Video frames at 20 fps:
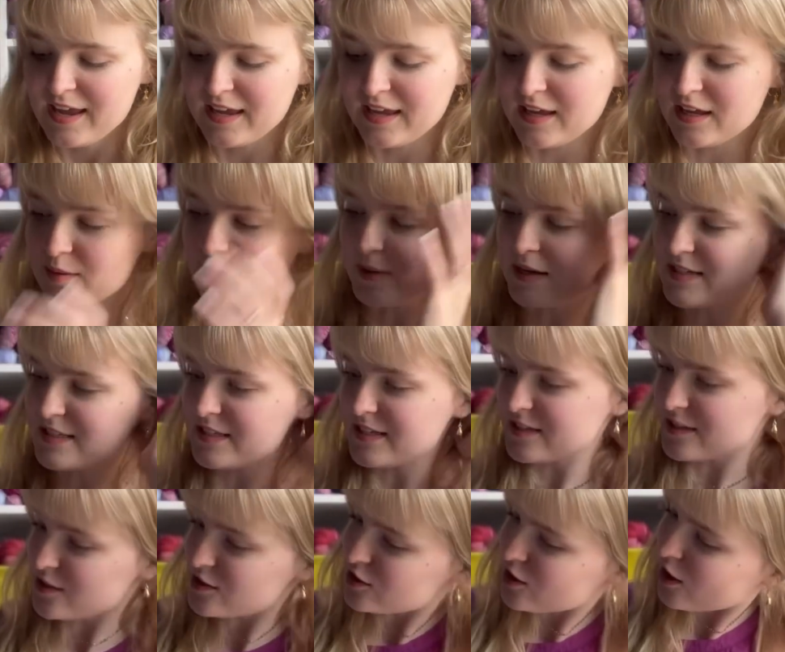And my
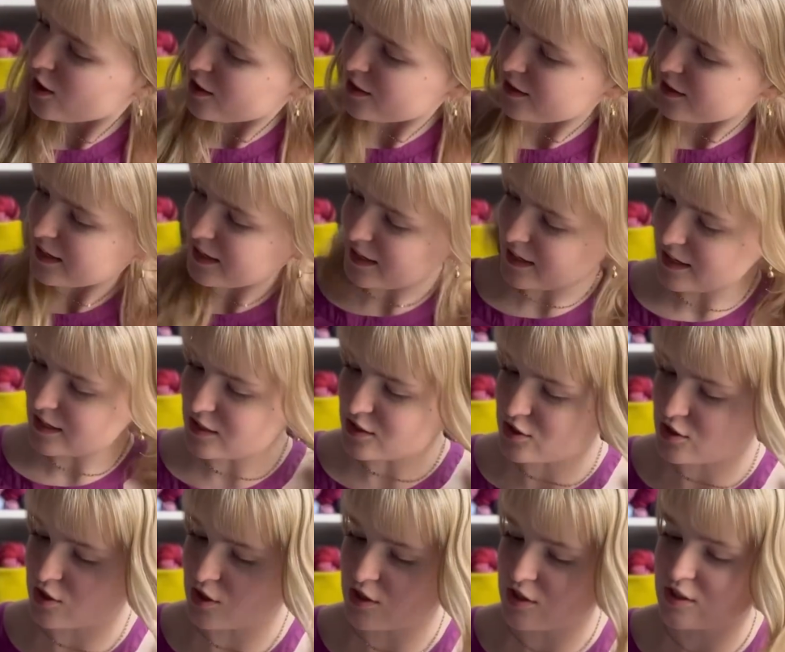Seasons cardigan
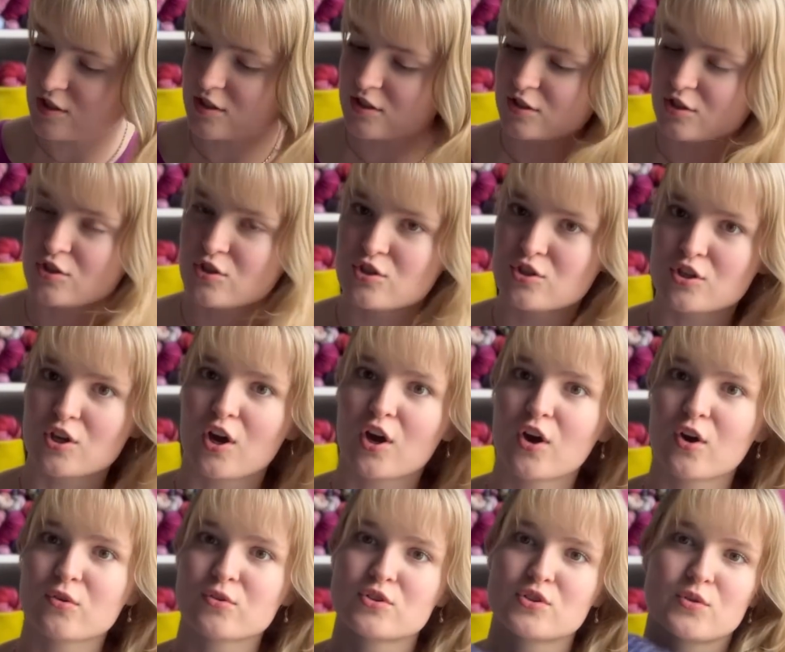is just
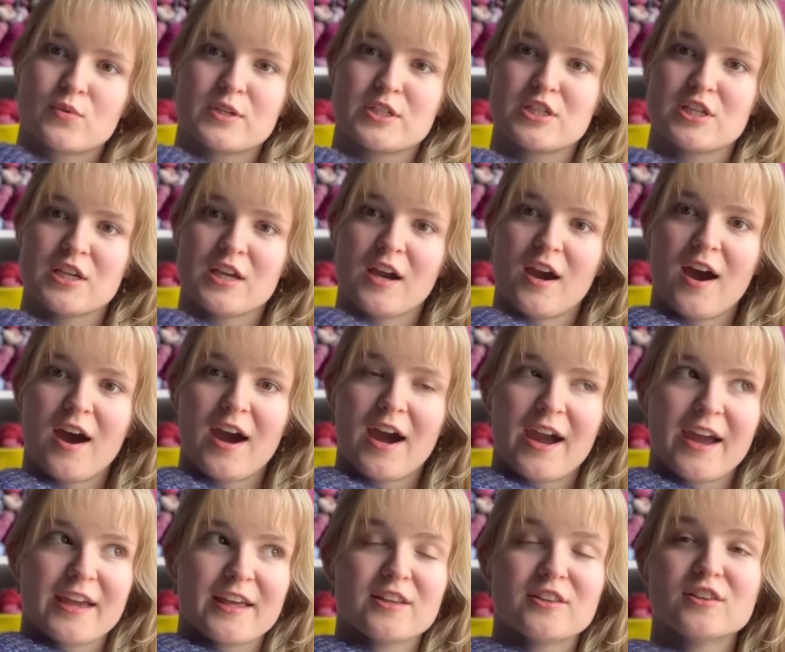so squishy.
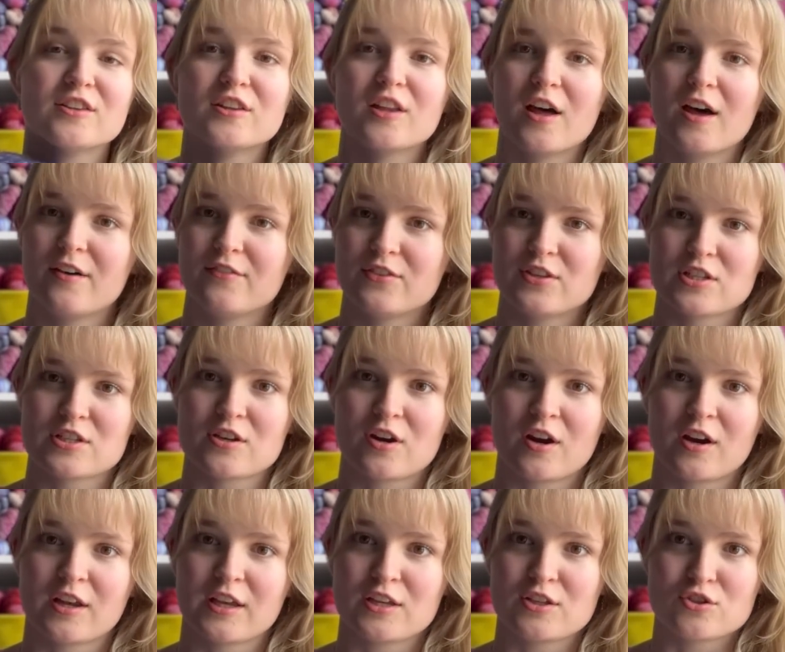I love this
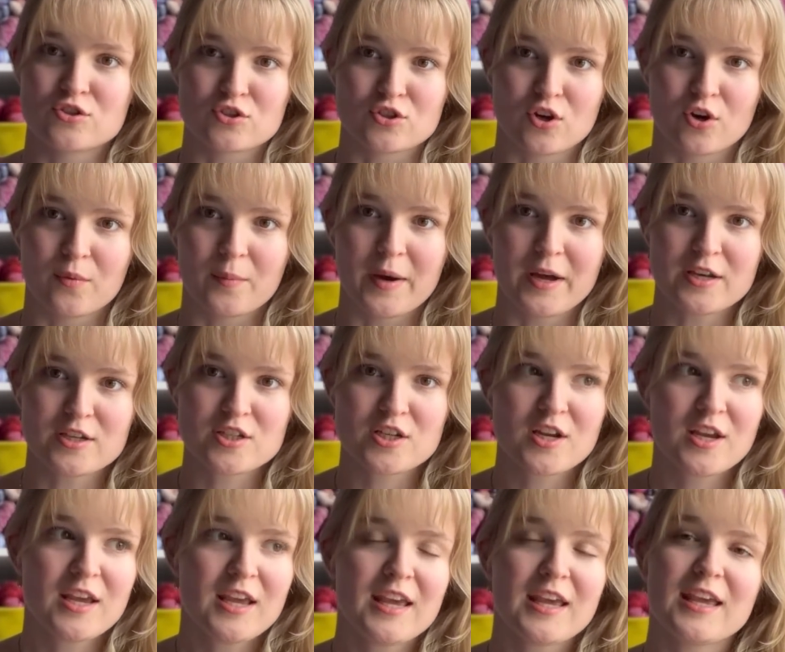cardigan so much.
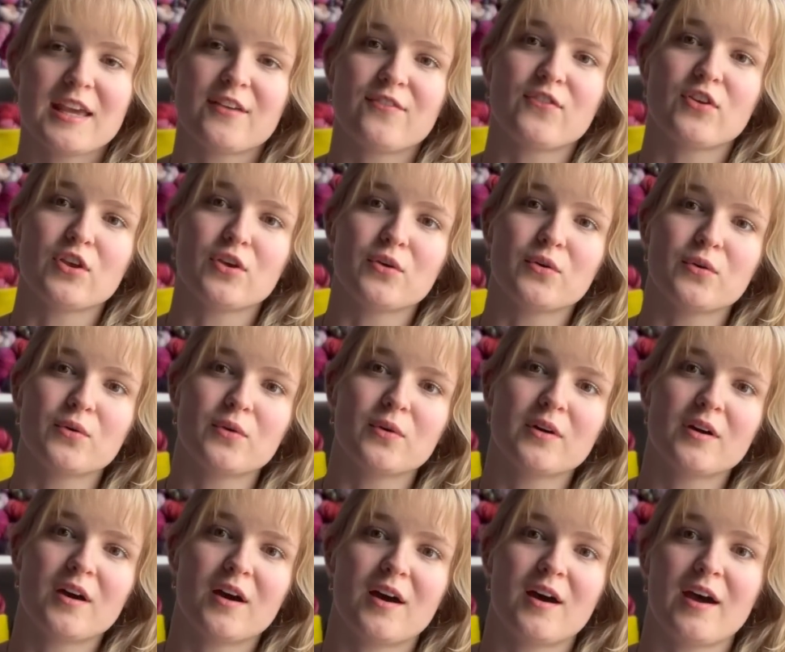If
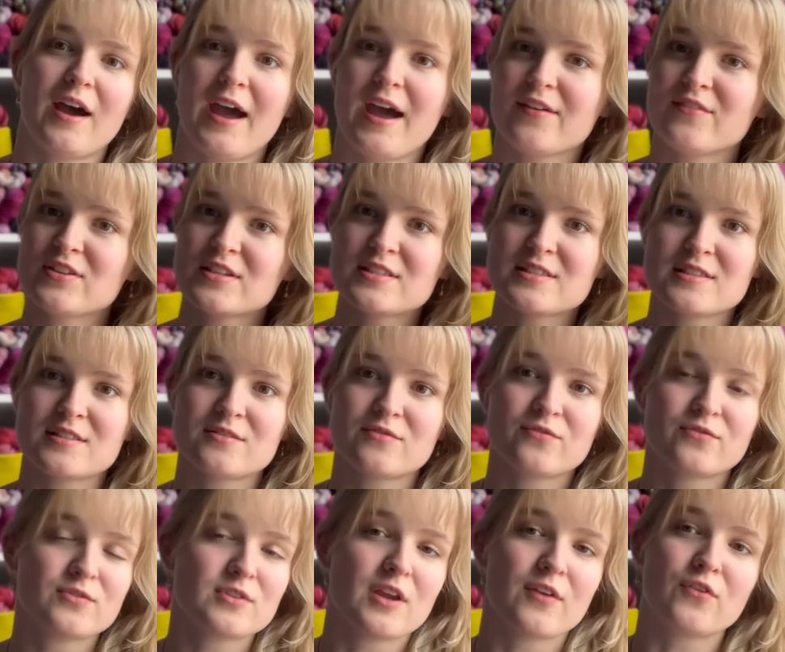you
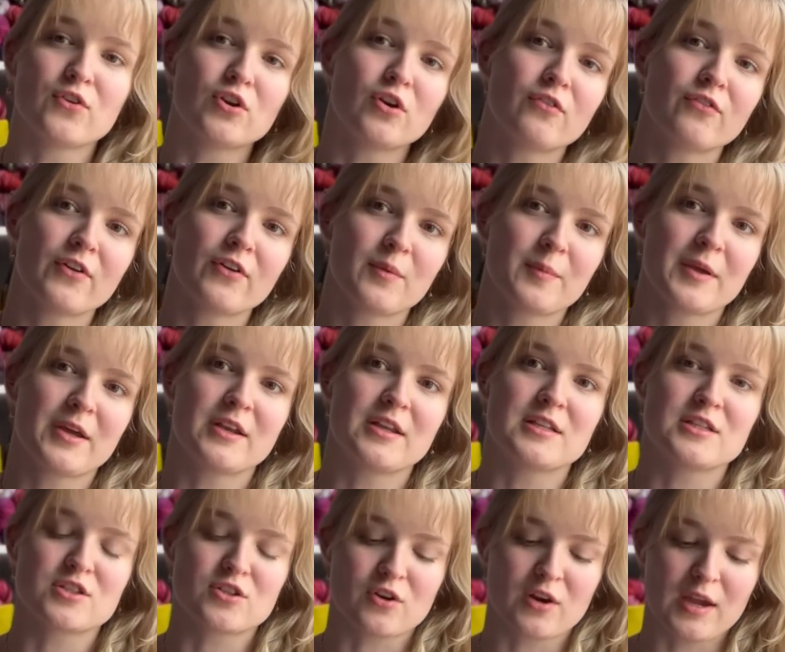don't follow me on
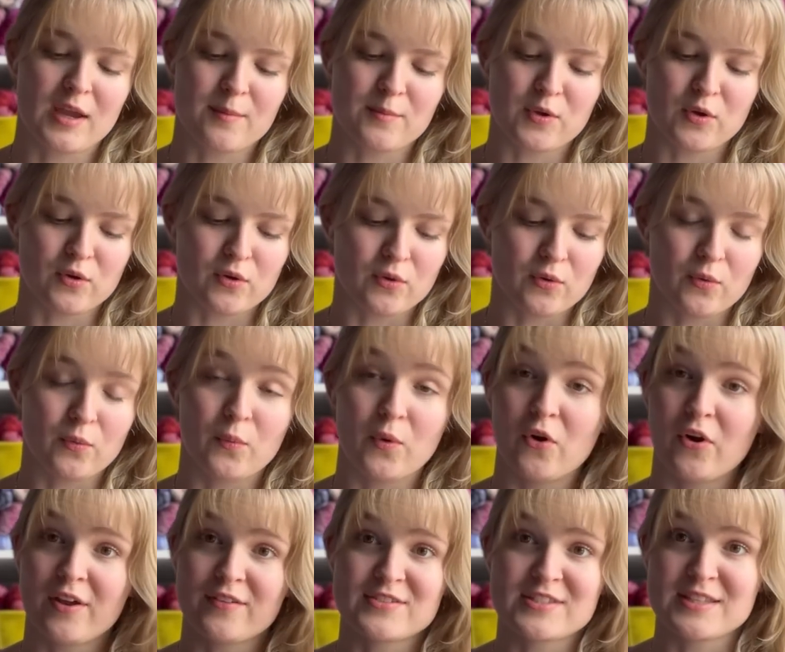Instagram, you
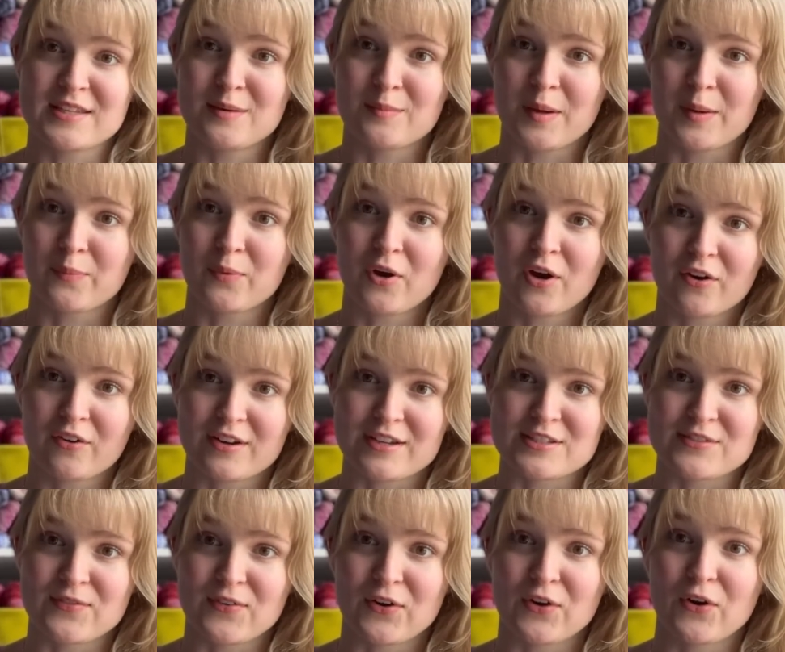won't have seen my
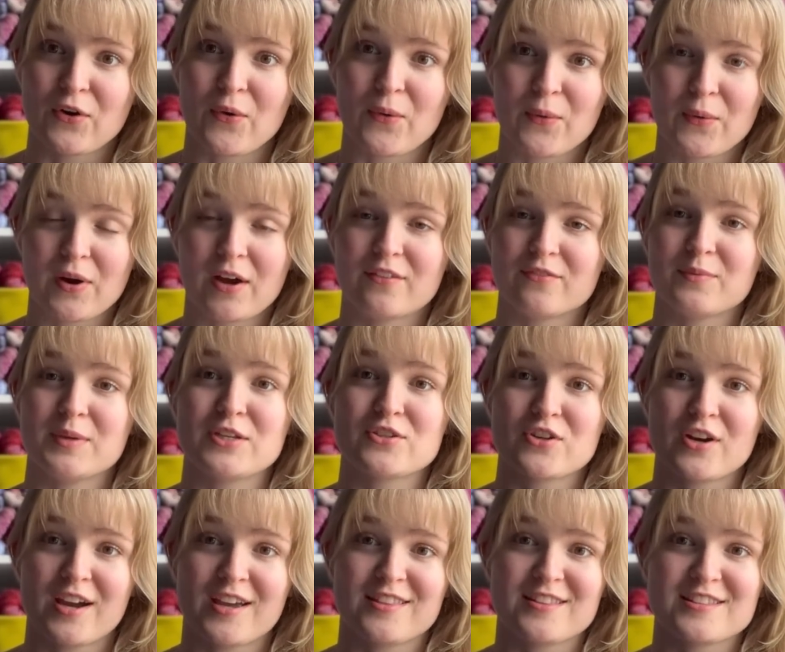progress photo of me
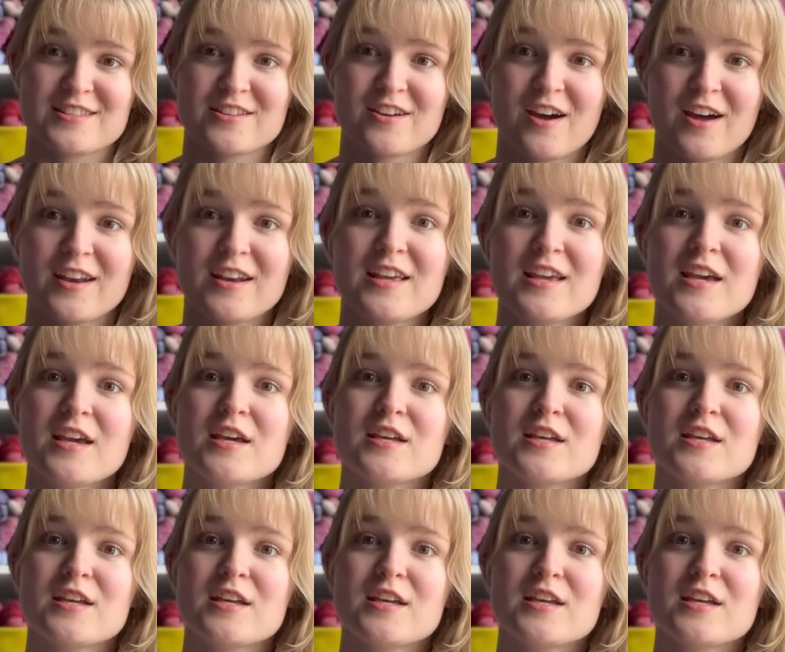trying this on.